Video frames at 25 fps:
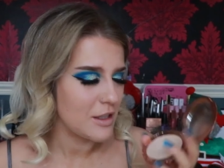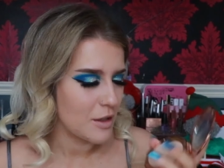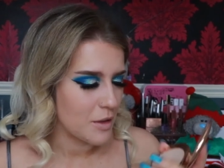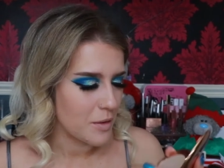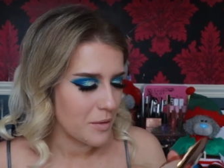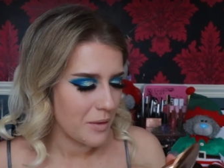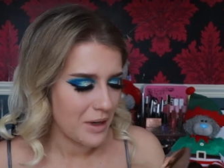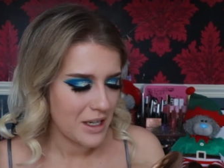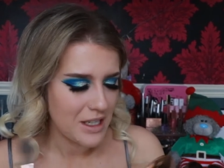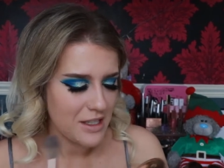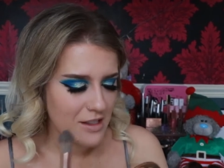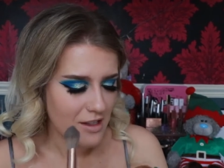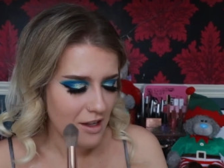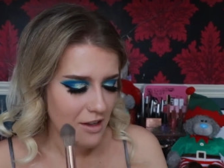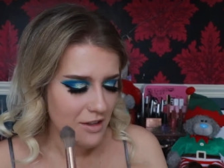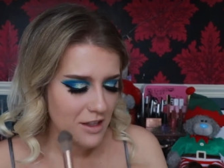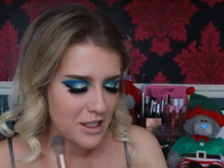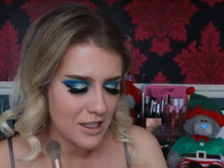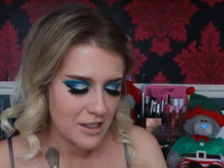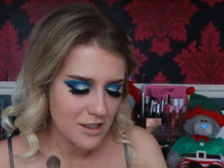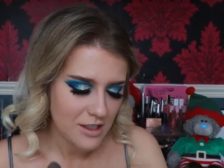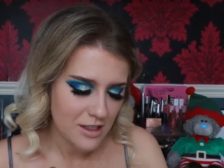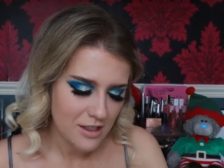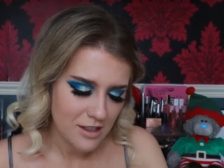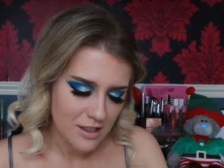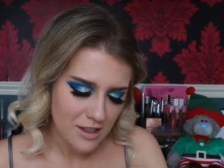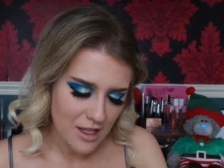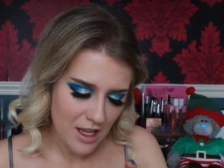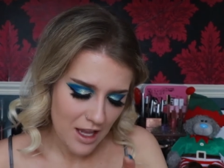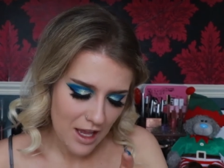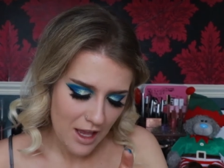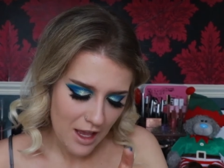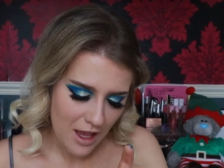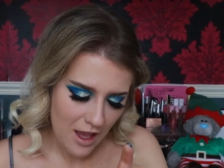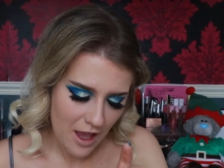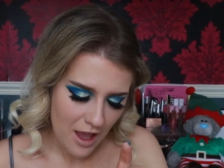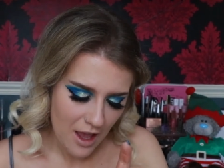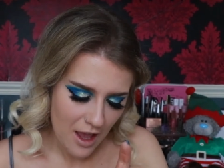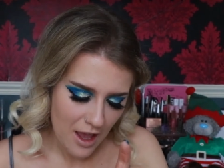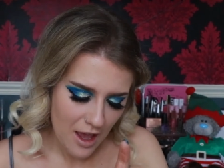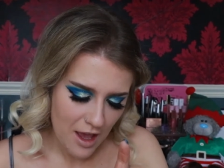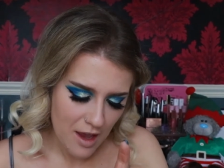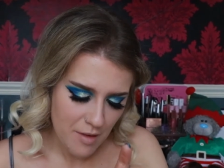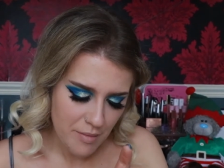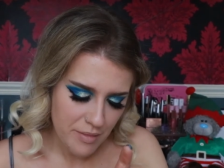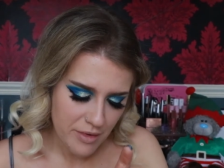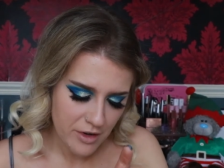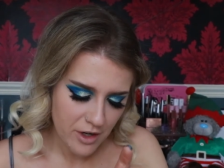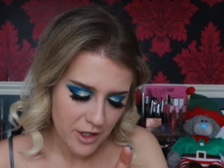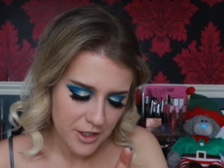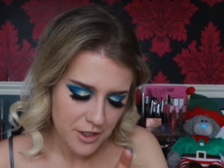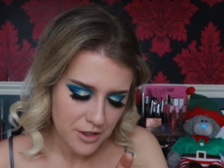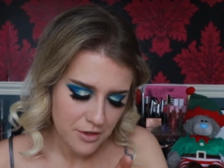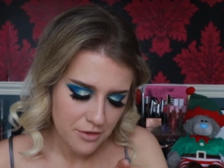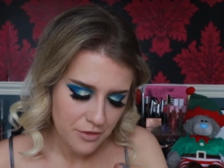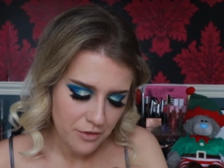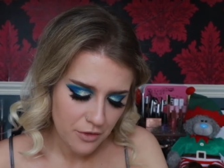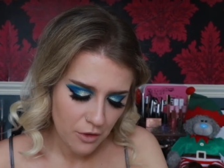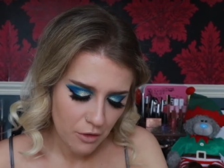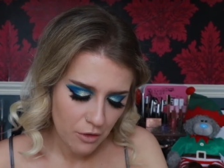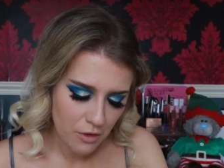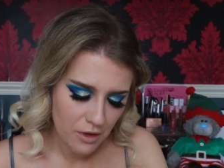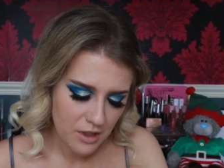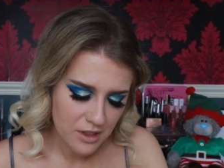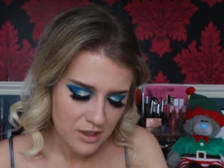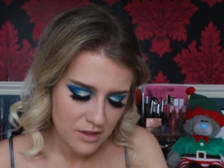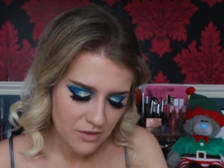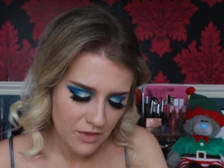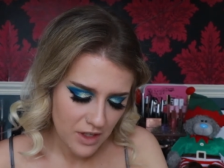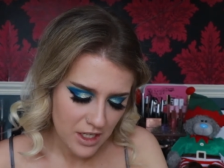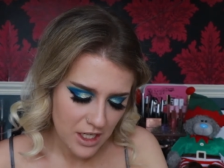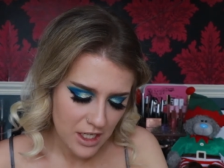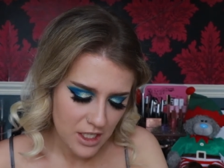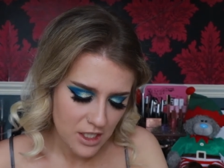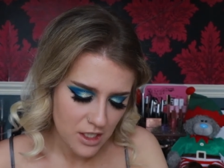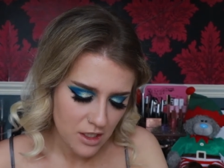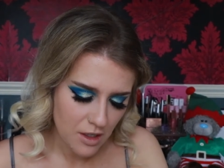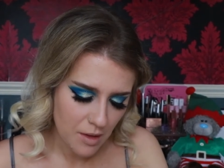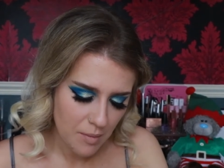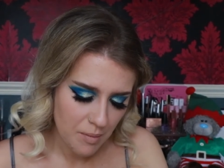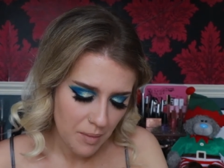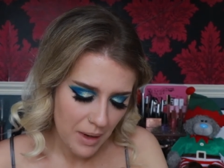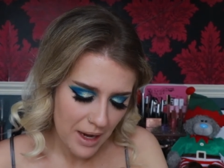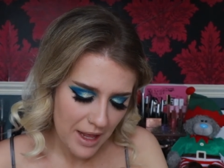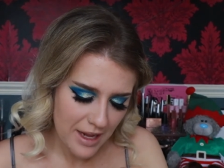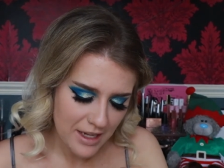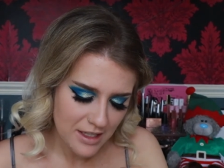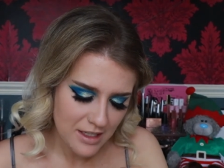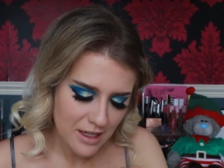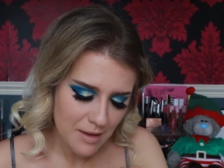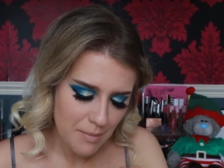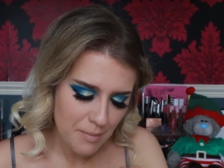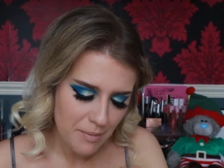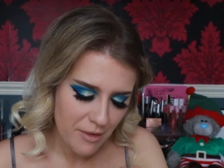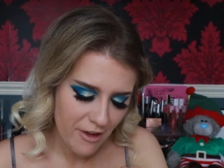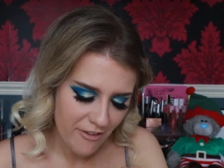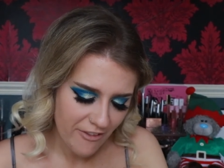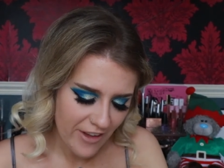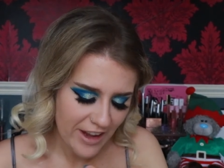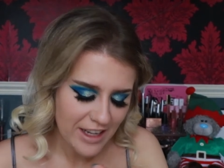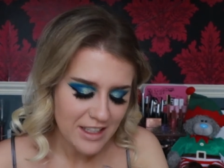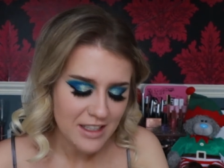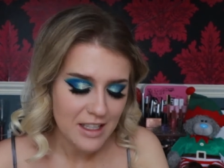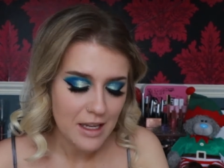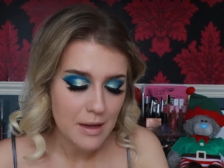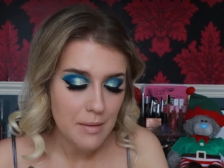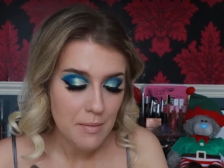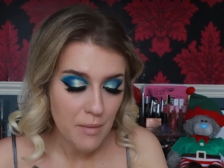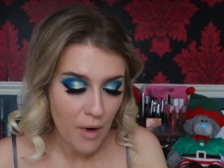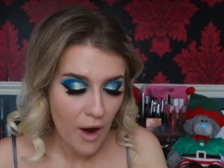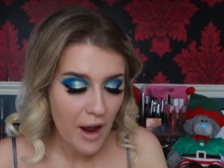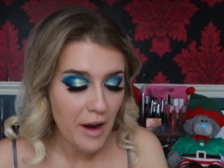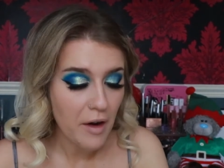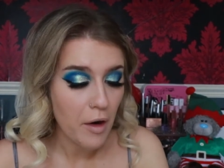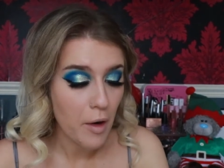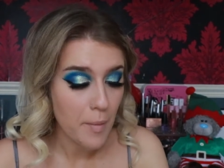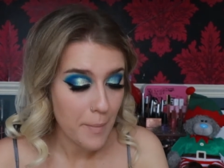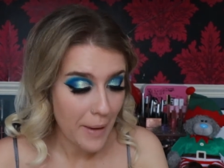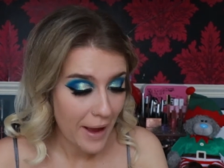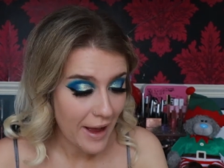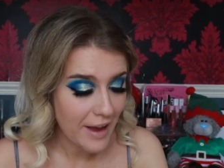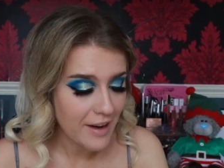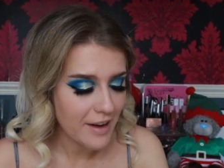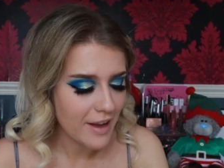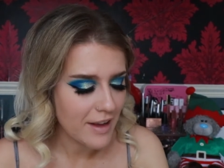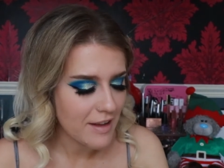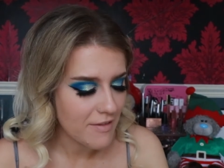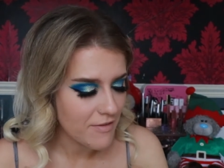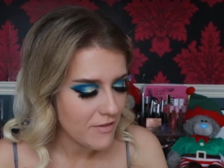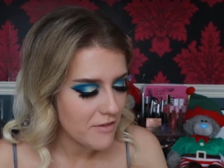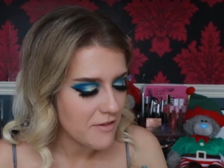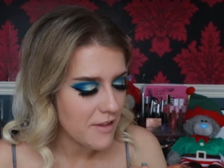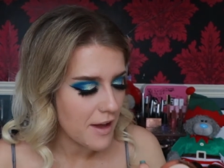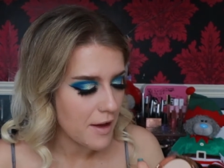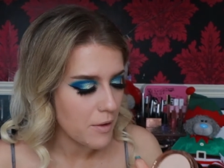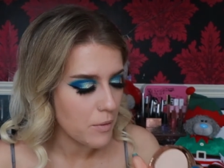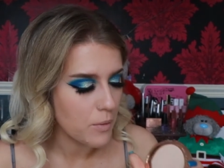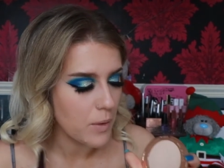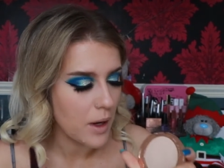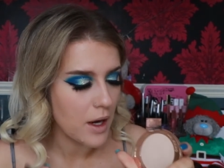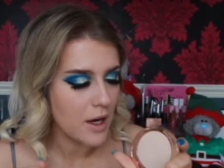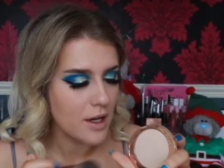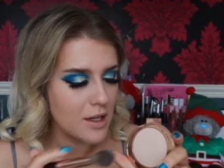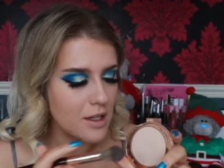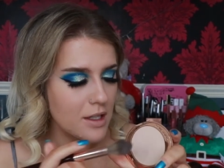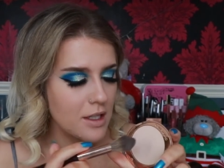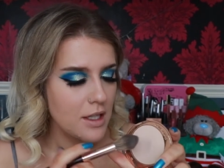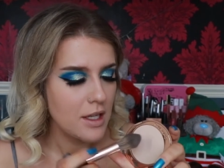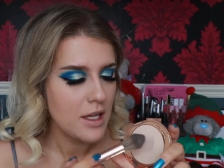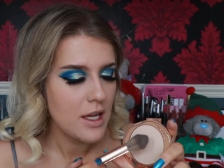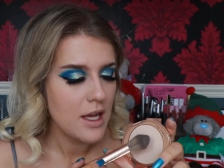Tilbury. So this is the Airbrush Flawless Finish Complecting Perfecting Micro Powder in Fair one.